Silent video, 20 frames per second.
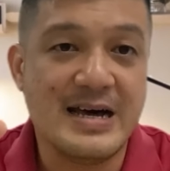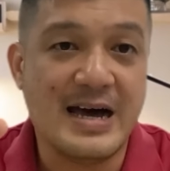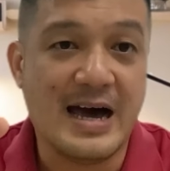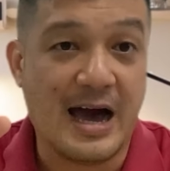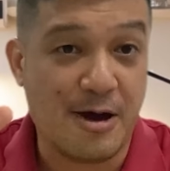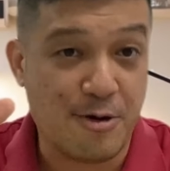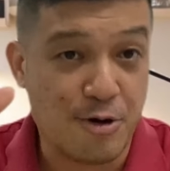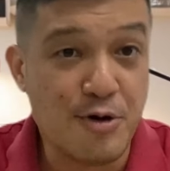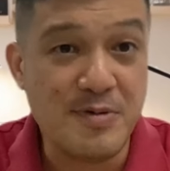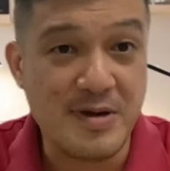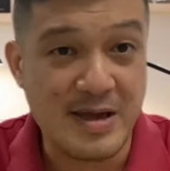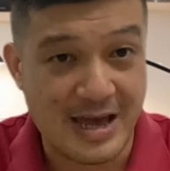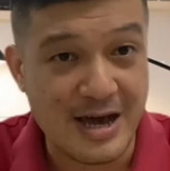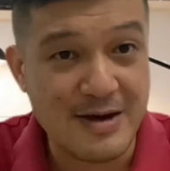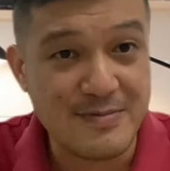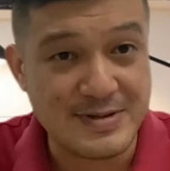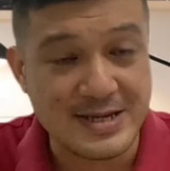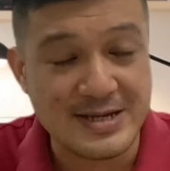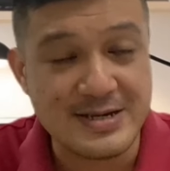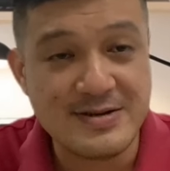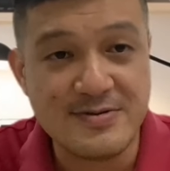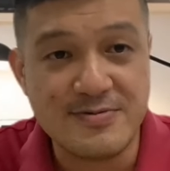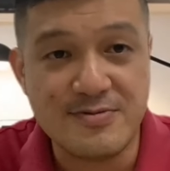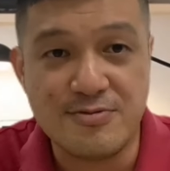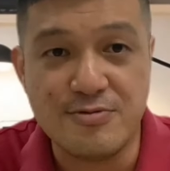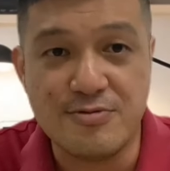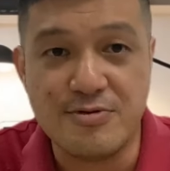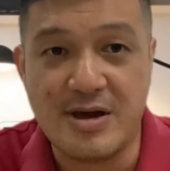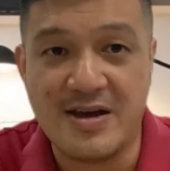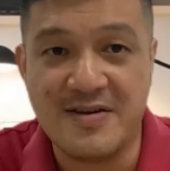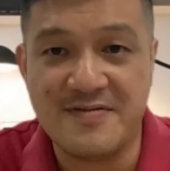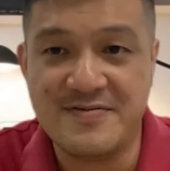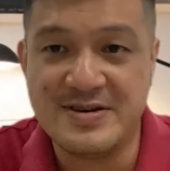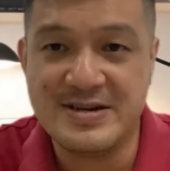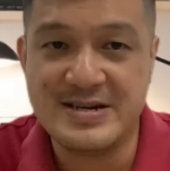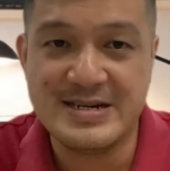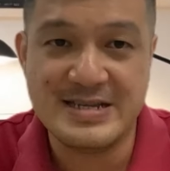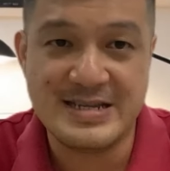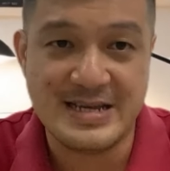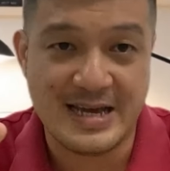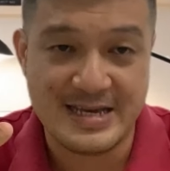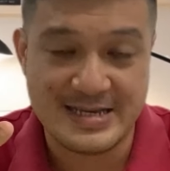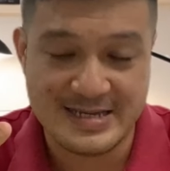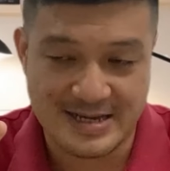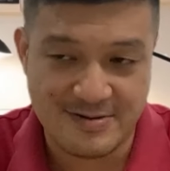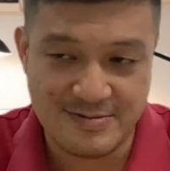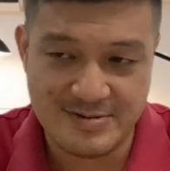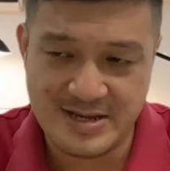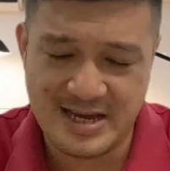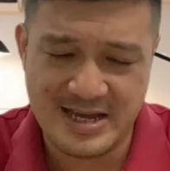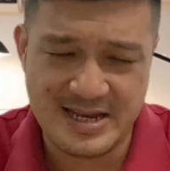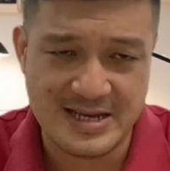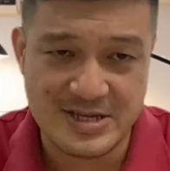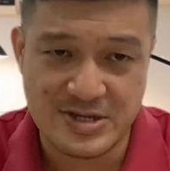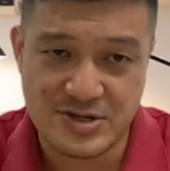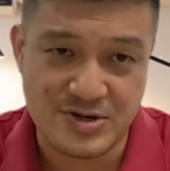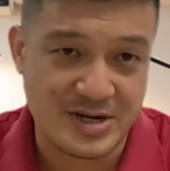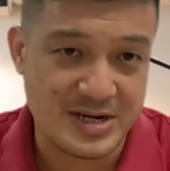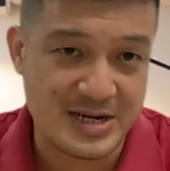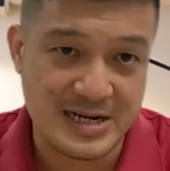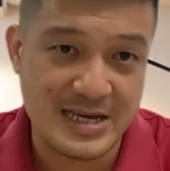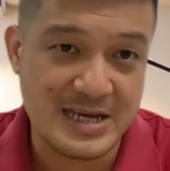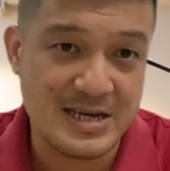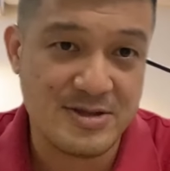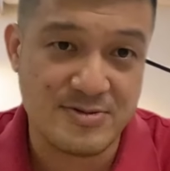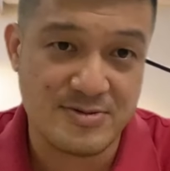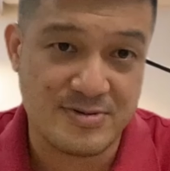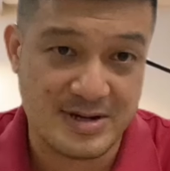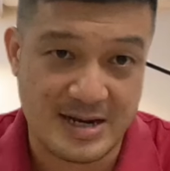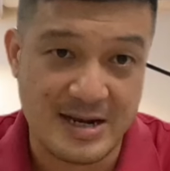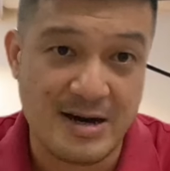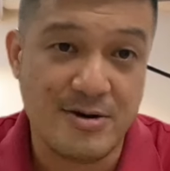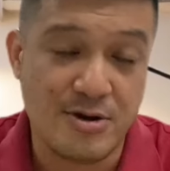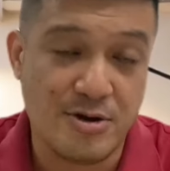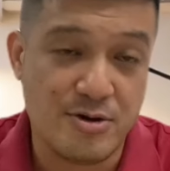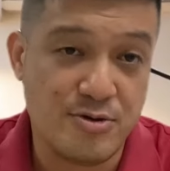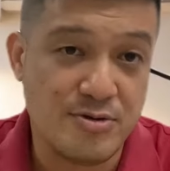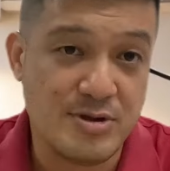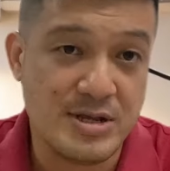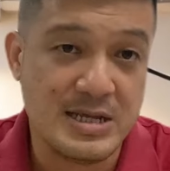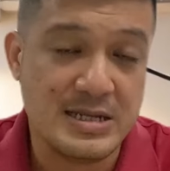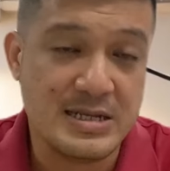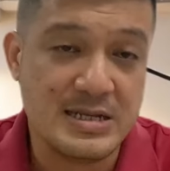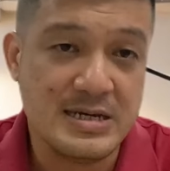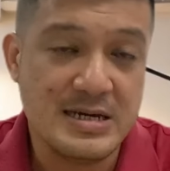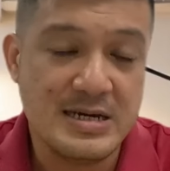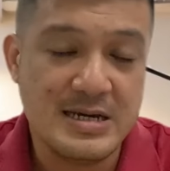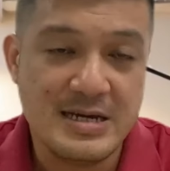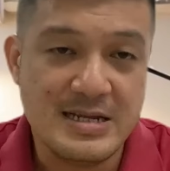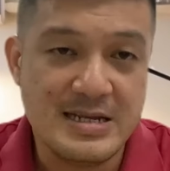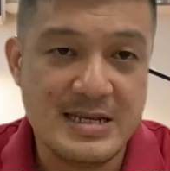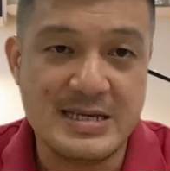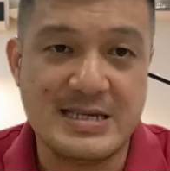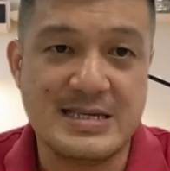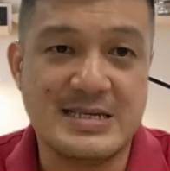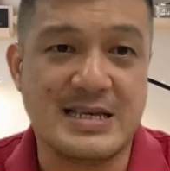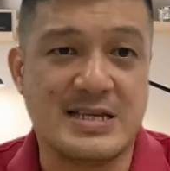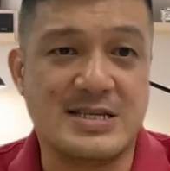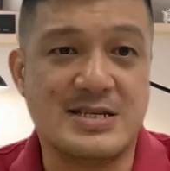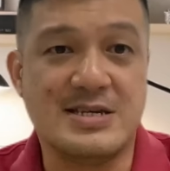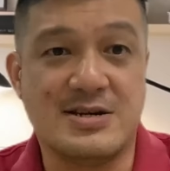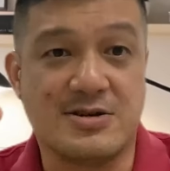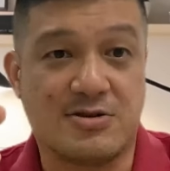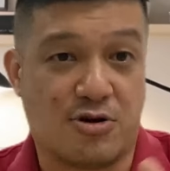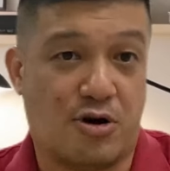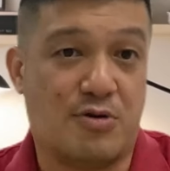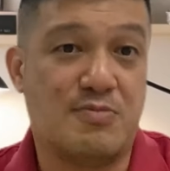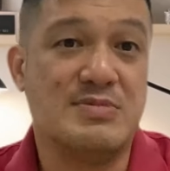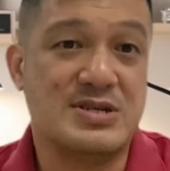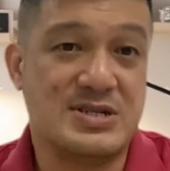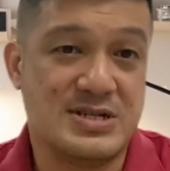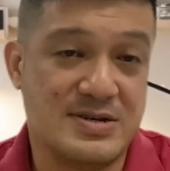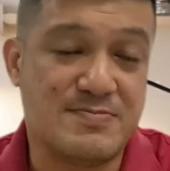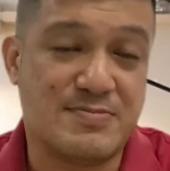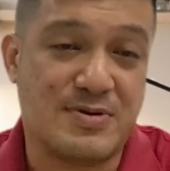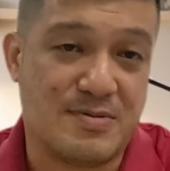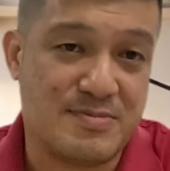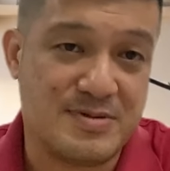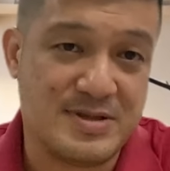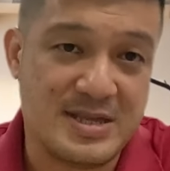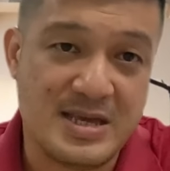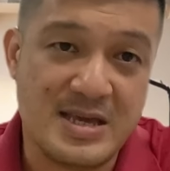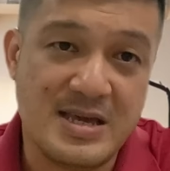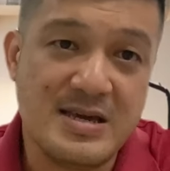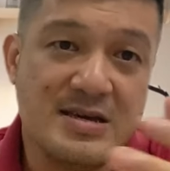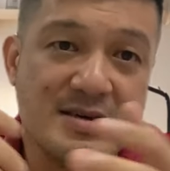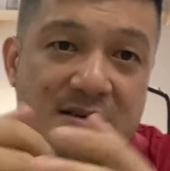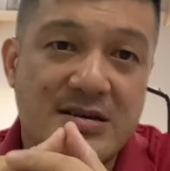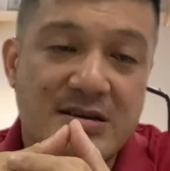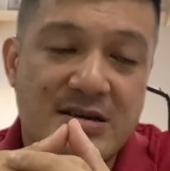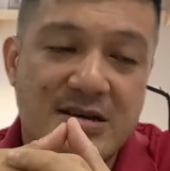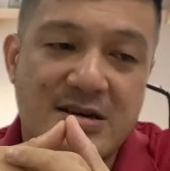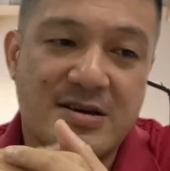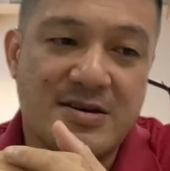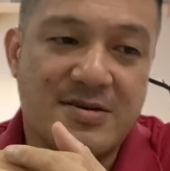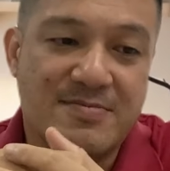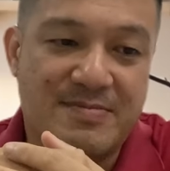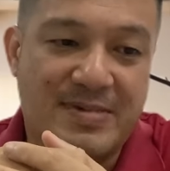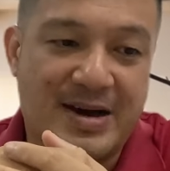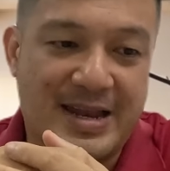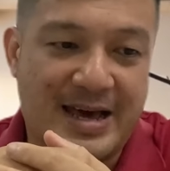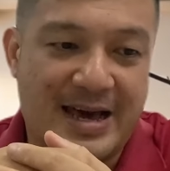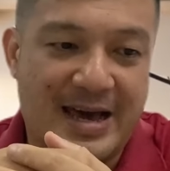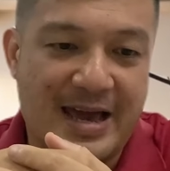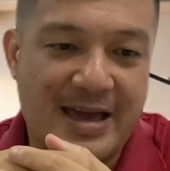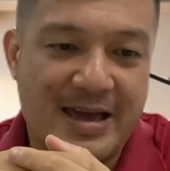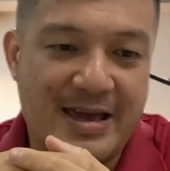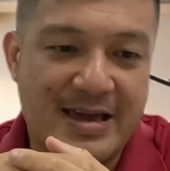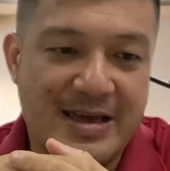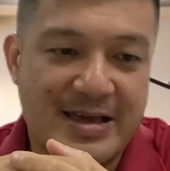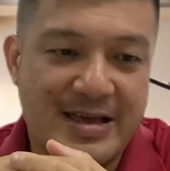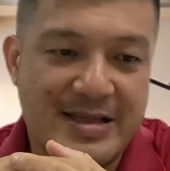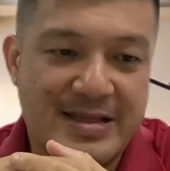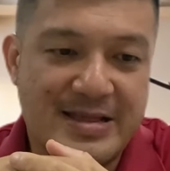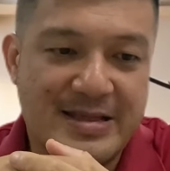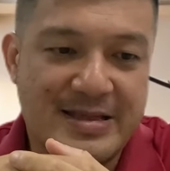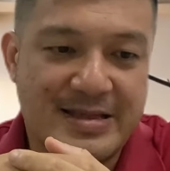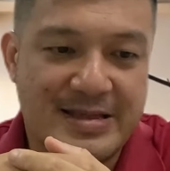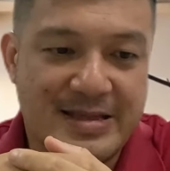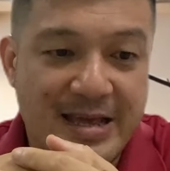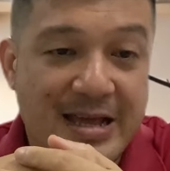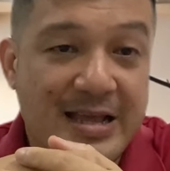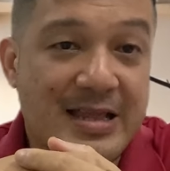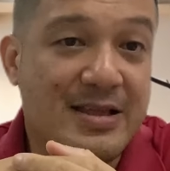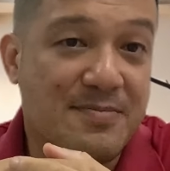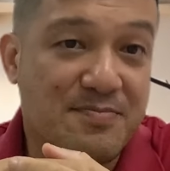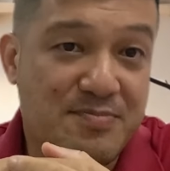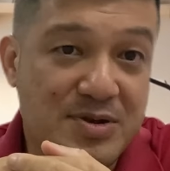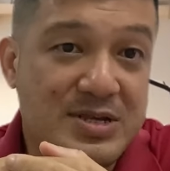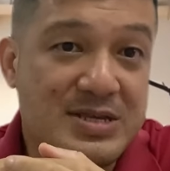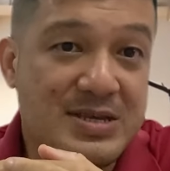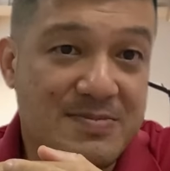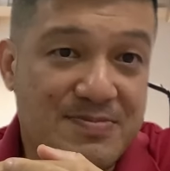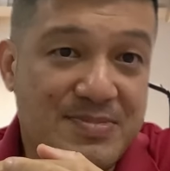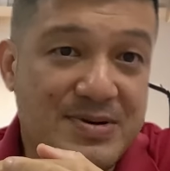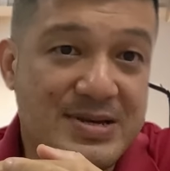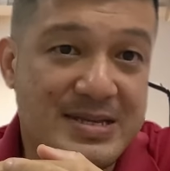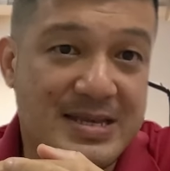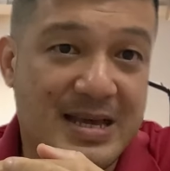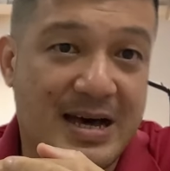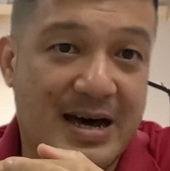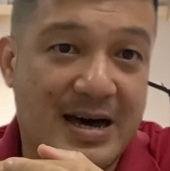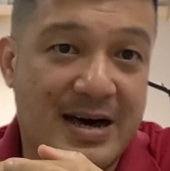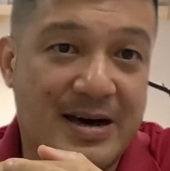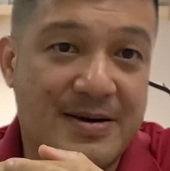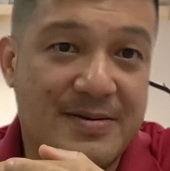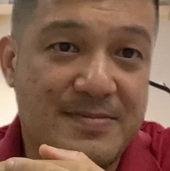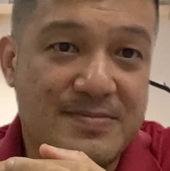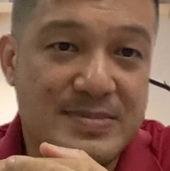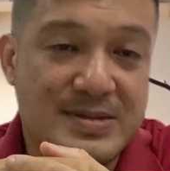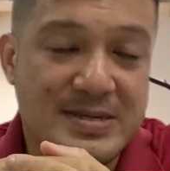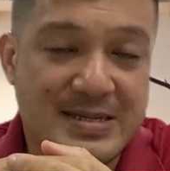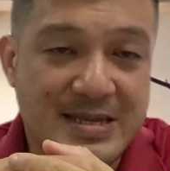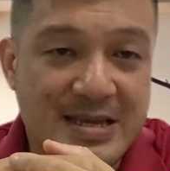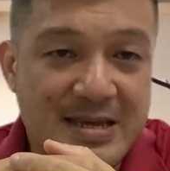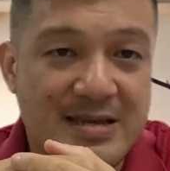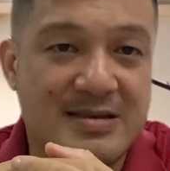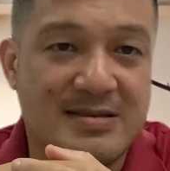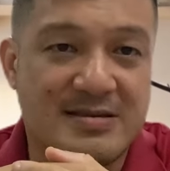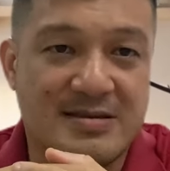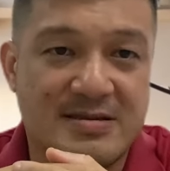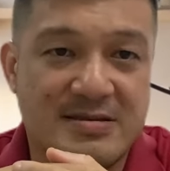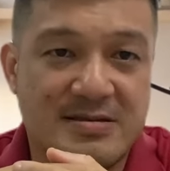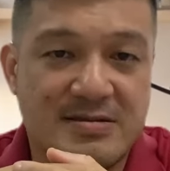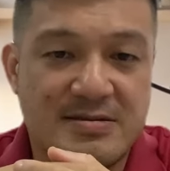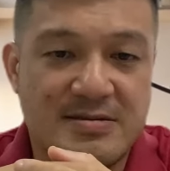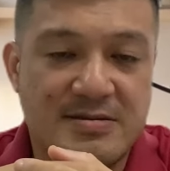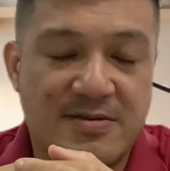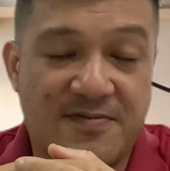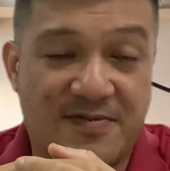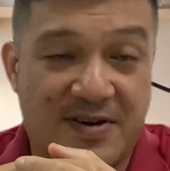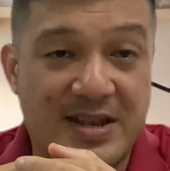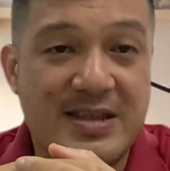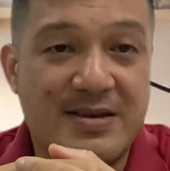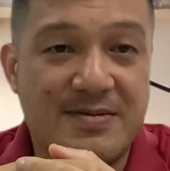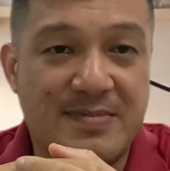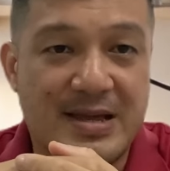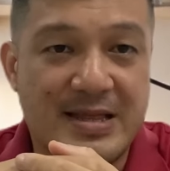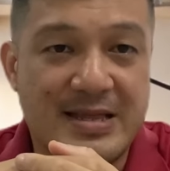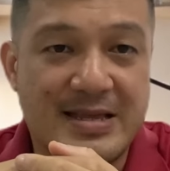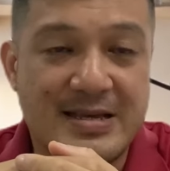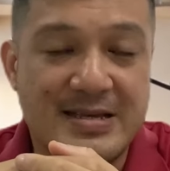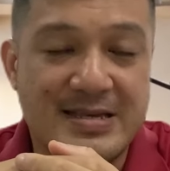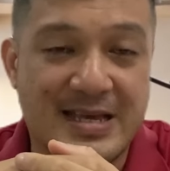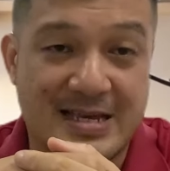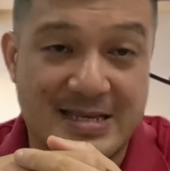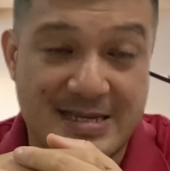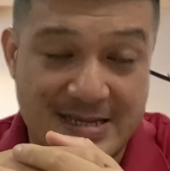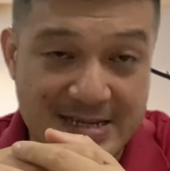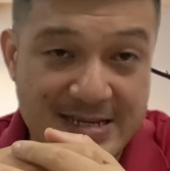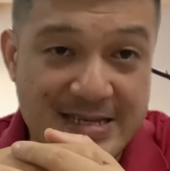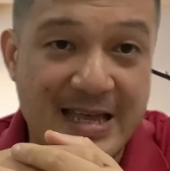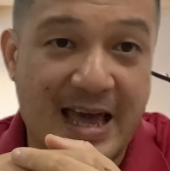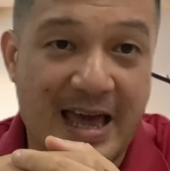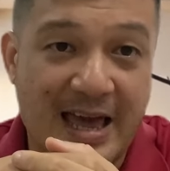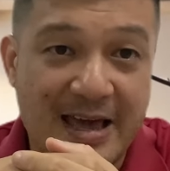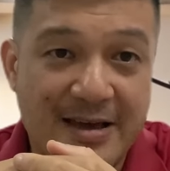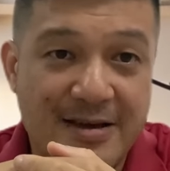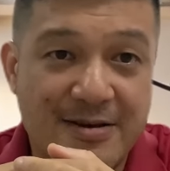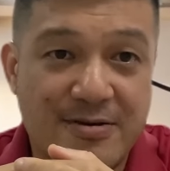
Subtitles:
I hope it helps whoever that is out there that is struggling to rent out your unit. This is actually a commercial property, but I think the principles are still, fundamentals are still there.